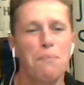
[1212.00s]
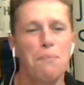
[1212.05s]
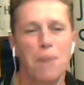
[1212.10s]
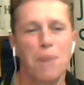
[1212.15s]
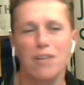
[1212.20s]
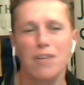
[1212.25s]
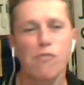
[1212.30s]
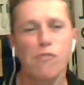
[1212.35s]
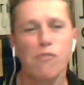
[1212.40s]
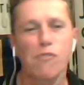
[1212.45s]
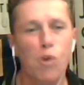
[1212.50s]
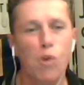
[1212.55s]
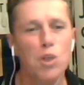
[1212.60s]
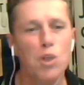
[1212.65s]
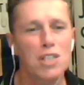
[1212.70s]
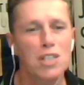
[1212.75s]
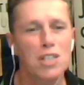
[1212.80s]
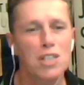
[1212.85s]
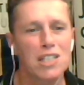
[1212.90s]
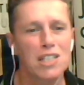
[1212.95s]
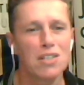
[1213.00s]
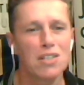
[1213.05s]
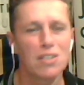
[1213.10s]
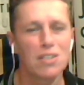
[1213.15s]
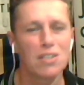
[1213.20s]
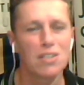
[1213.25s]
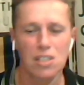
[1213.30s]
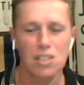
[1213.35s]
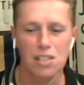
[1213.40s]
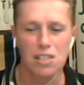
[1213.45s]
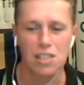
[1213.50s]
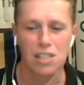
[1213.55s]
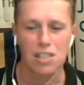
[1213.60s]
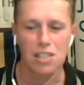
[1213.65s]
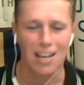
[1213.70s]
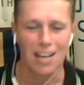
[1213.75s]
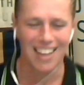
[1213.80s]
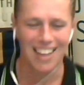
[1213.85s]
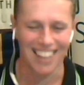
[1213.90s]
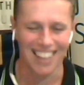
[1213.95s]
But of course, that's nonsense.
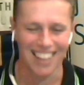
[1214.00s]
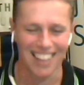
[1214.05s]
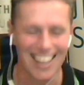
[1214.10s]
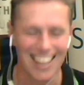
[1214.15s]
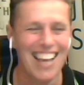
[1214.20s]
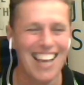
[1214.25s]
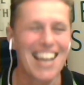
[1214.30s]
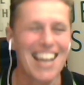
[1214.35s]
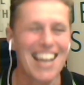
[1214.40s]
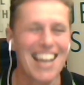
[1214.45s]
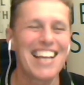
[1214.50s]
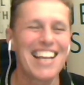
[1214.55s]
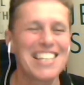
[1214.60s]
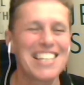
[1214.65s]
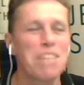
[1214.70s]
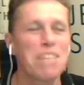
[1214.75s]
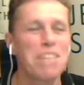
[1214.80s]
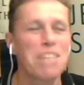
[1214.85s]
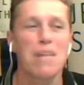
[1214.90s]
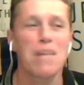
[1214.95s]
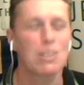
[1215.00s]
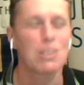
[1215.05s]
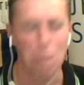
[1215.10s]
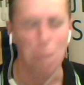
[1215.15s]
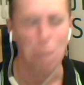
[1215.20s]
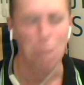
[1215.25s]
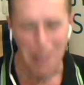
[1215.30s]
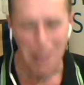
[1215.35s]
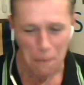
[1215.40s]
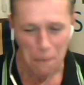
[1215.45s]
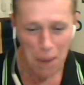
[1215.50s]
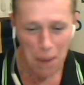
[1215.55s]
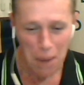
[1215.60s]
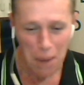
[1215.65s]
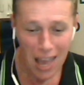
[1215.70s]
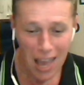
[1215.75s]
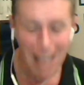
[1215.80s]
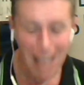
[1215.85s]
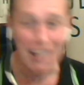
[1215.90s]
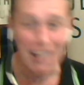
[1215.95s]
It's the best
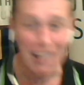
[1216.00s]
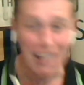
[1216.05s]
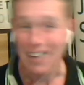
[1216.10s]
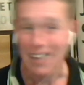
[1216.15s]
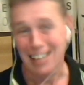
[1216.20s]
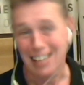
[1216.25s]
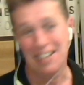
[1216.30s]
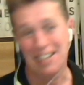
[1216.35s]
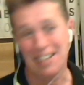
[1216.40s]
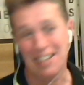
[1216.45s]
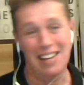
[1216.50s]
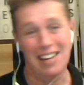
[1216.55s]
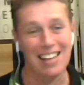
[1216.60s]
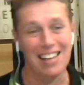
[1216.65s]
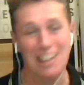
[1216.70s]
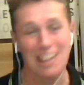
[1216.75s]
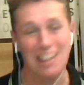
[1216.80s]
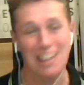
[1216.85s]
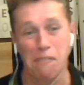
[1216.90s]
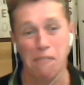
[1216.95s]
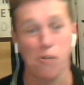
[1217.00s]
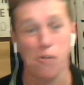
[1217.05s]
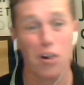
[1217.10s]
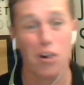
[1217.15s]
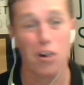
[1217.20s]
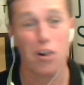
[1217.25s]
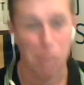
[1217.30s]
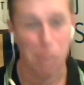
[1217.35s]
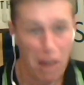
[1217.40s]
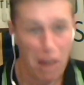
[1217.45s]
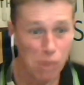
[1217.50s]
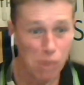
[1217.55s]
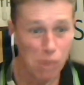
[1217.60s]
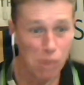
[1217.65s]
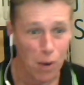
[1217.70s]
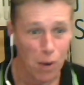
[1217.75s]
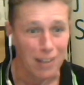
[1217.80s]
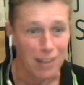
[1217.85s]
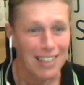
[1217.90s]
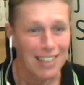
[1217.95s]
play for
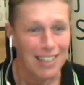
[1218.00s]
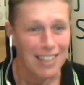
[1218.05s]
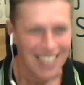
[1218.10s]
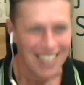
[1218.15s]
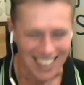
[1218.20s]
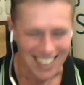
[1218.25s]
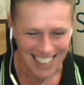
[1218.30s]
everyone.